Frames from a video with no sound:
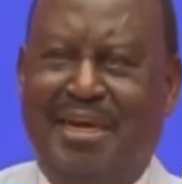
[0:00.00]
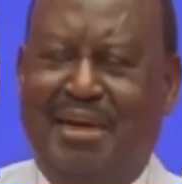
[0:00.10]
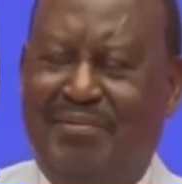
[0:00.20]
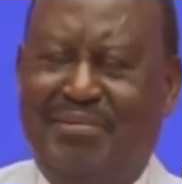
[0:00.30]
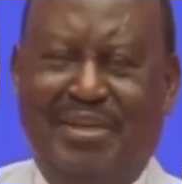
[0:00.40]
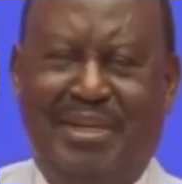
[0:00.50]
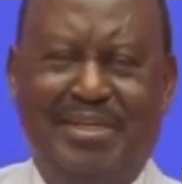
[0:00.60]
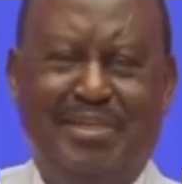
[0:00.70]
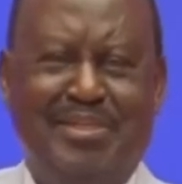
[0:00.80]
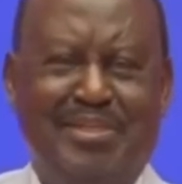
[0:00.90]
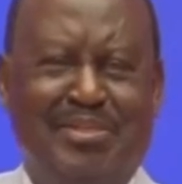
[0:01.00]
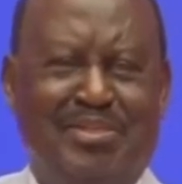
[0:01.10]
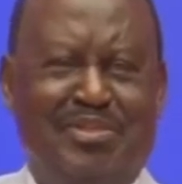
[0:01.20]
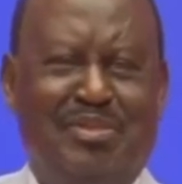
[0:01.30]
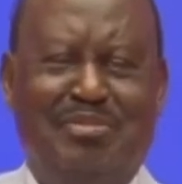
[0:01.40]
after
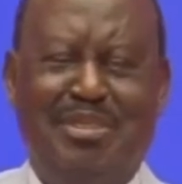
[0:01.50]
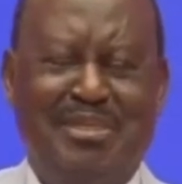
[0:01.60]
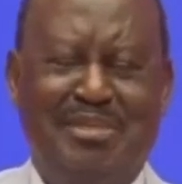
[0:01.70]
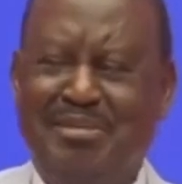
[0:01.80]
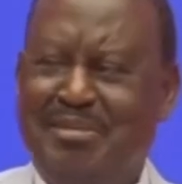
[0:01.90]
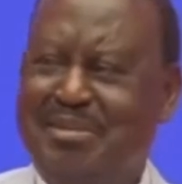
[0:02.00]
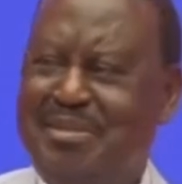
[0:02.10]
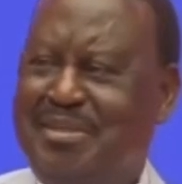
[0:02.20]
so many